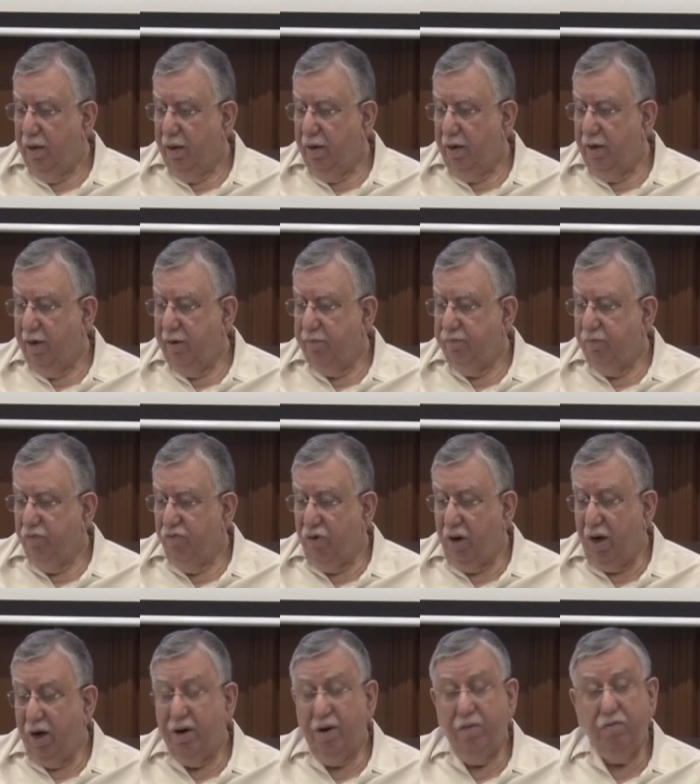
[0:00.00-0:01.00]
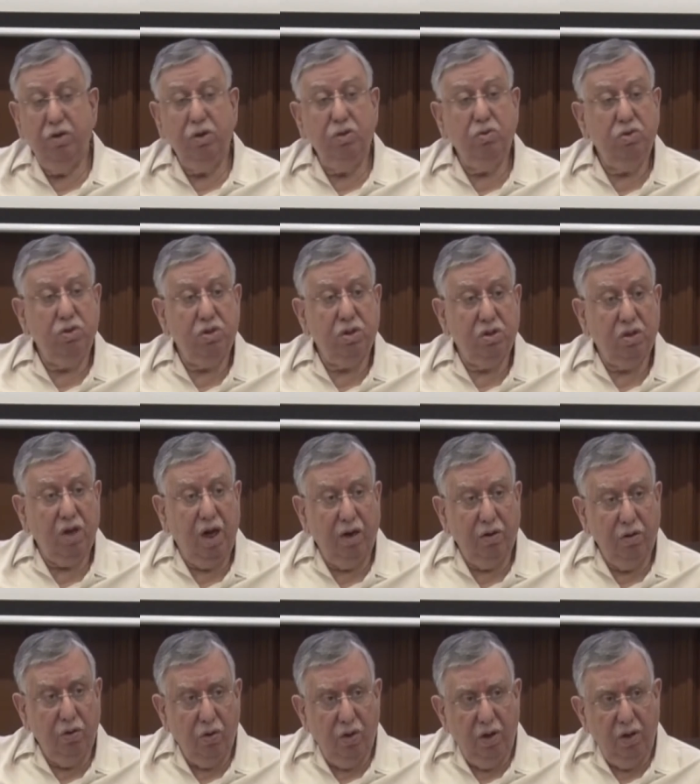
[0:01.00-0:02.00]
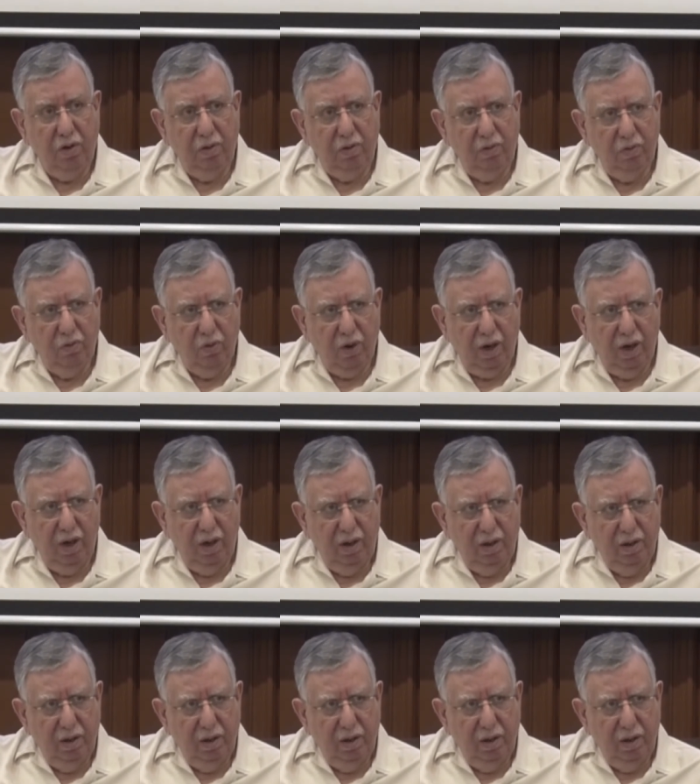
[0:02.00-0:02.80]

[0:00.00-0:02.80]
Uh, our revenues are growing well.